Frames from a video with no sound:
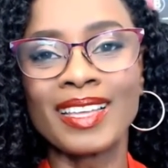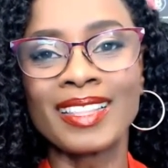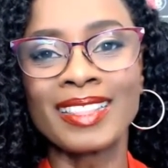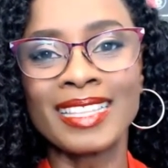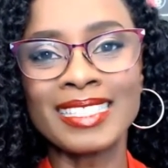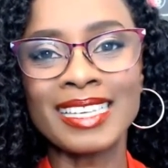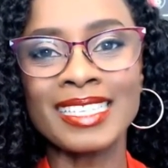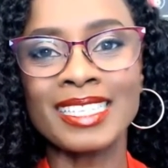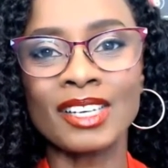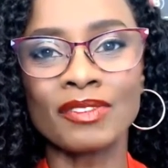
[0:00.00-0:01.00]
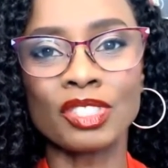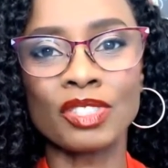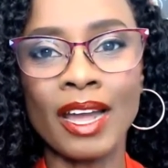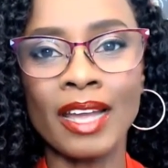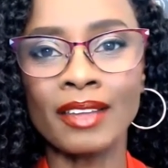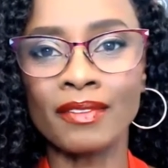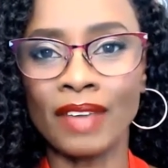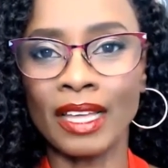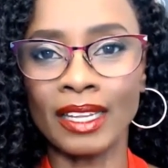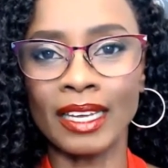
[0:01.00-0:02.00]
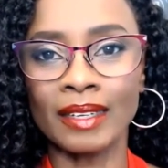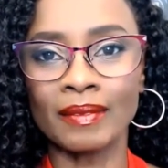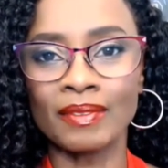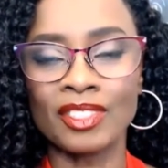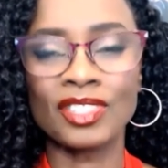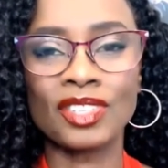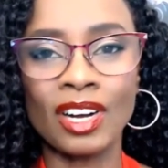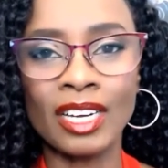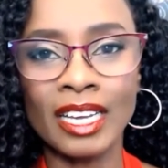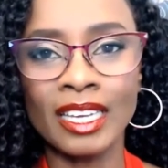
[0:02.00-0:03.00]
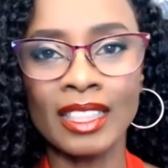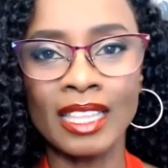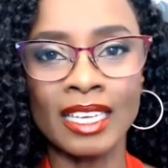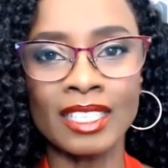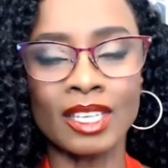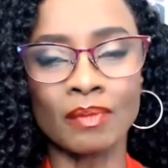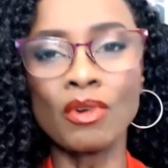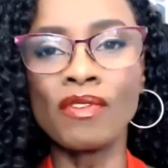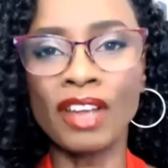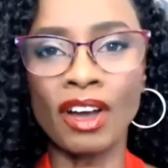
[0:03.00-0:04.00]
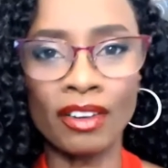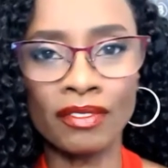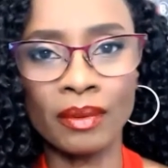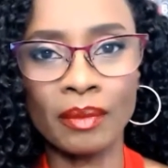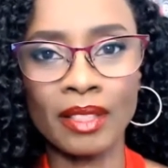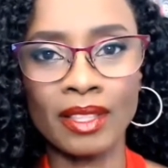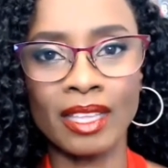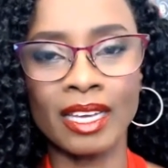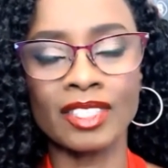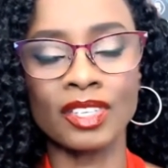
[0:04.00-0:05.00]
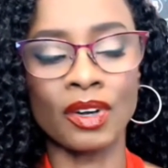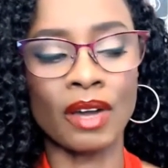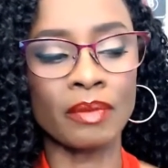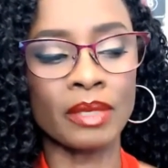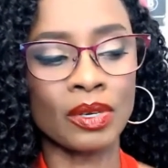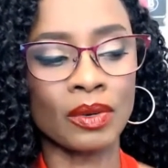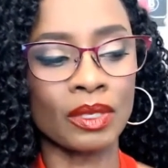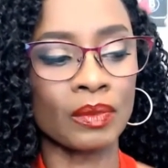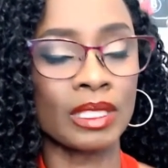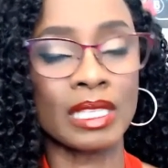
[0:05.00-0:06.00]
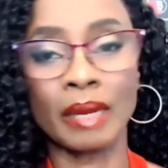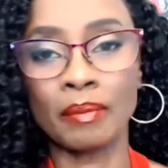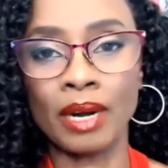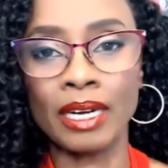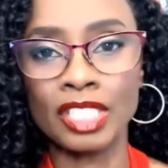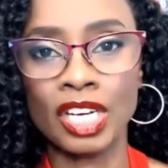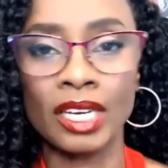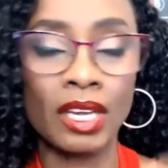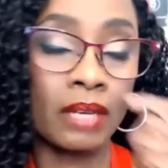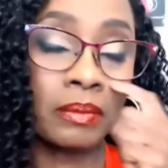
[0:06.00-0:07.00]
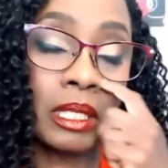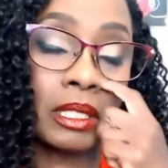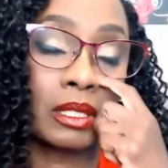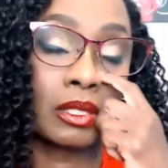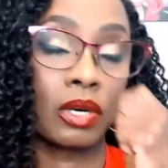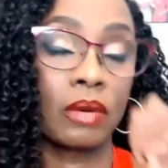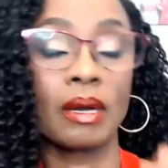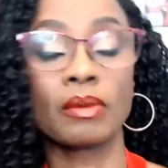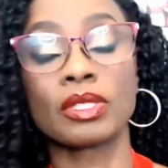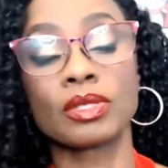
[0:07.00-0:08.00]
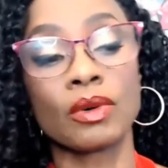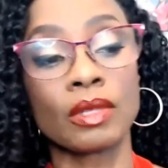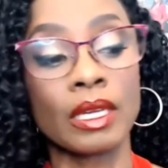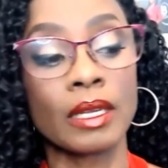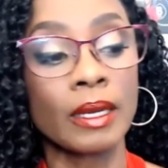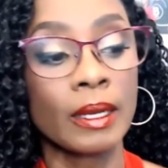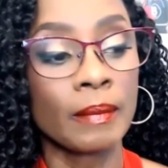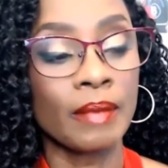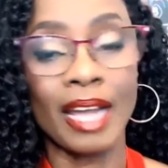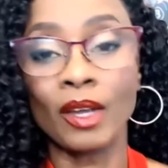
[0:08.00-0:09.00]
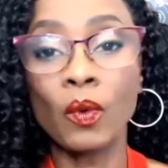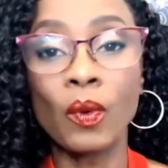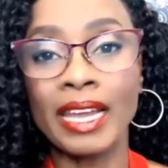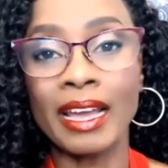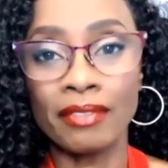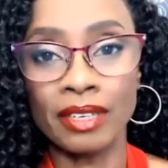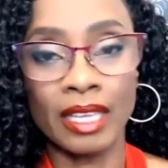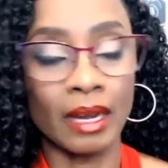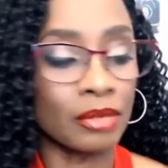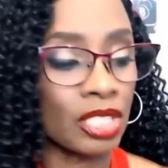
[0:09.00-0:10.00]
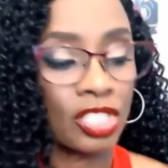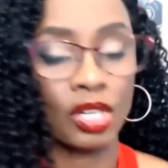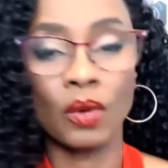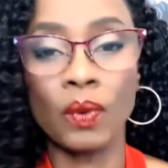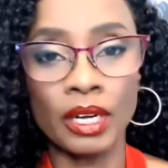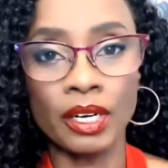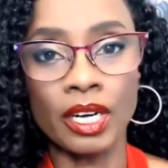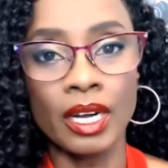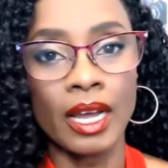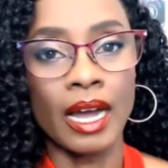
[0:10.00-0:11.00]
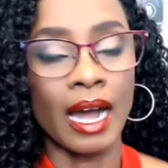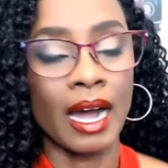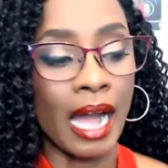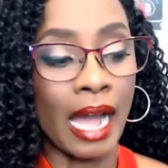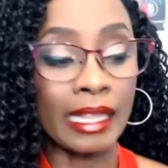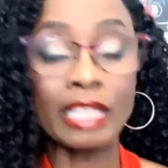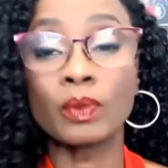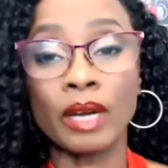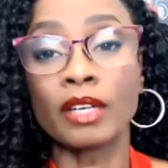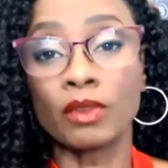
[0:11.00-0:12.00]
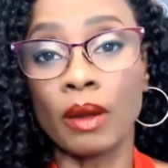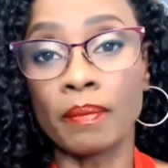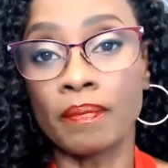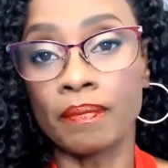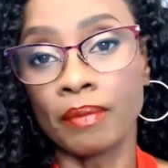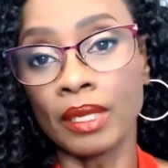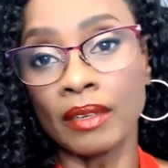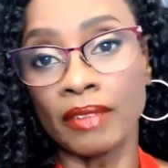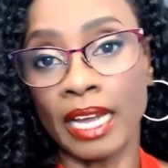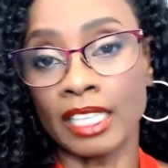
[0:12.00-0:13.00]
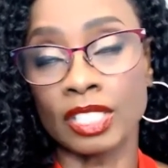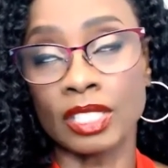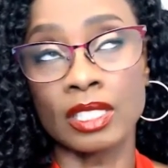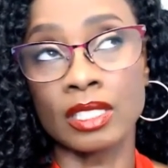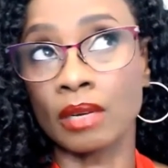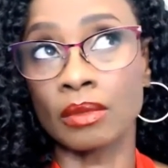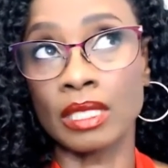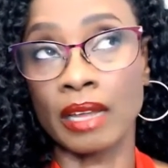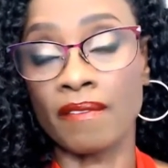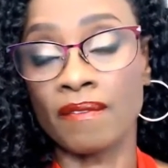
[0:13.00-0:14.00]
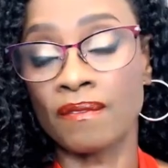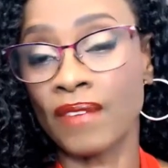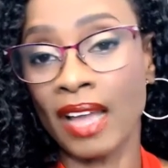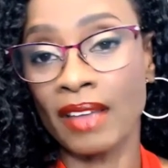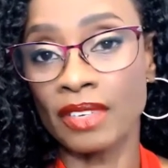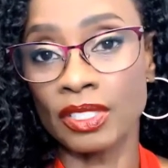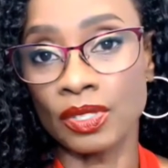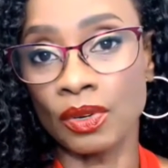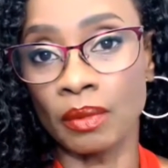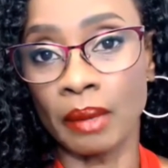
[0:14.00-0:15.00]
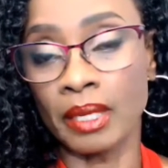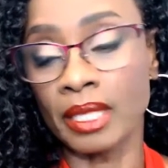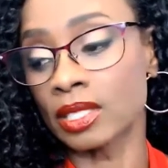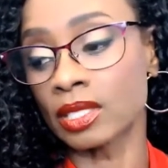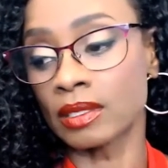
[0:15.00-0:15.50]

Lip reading: this idea of trying and failing, starting things and moving on from other things. You know, I've been told it was like bright, shiny object syndrome. I was told that I quit everything. I'm such a quitter. That's what I grew up believing, actually, since I was like 5 years old. My mother